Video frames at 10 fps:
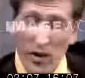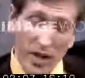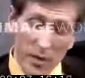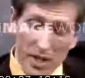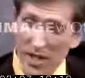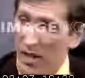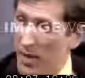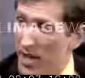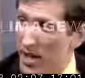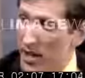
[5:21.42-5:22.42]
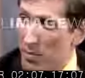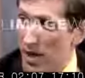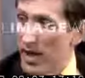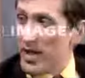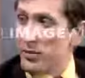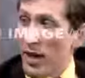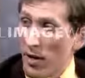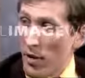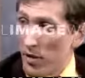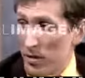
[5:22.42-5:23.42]
you really, when you just come in there, you're just playing things
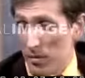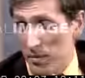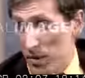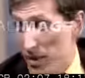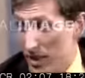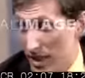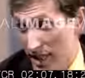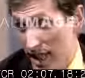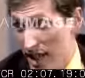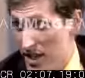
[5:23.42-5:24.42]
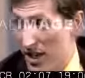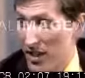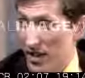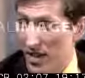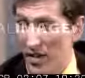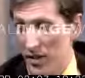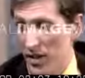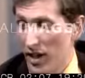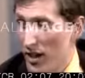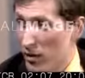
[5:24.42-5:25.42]
by rote. Of course, mm -hmm. it's mm-hmm. not that easy. You have
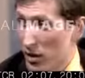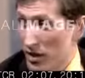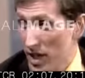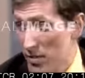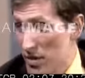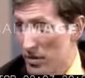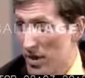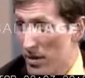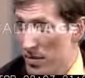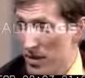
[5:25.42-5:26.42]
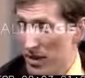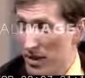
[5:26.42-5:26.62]
to try not to fall asleep sometimes.